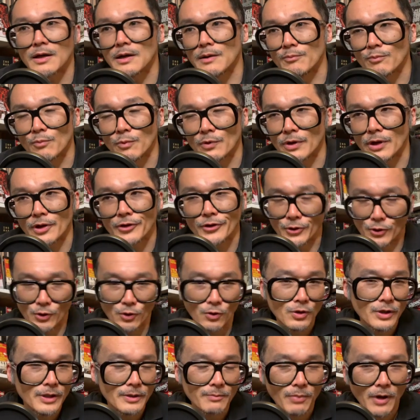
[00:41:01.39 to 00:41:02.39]
the
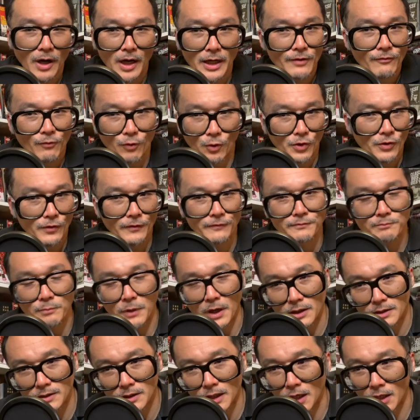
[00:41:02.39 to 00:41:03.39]
early body of work of
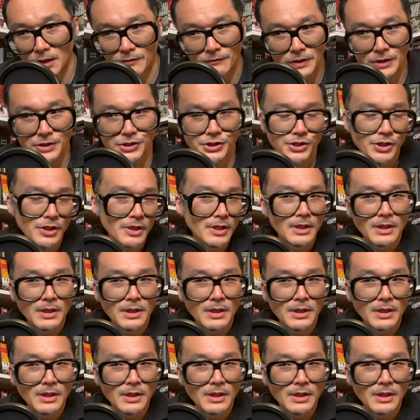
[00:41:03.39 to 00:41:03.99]
Bogdanovich,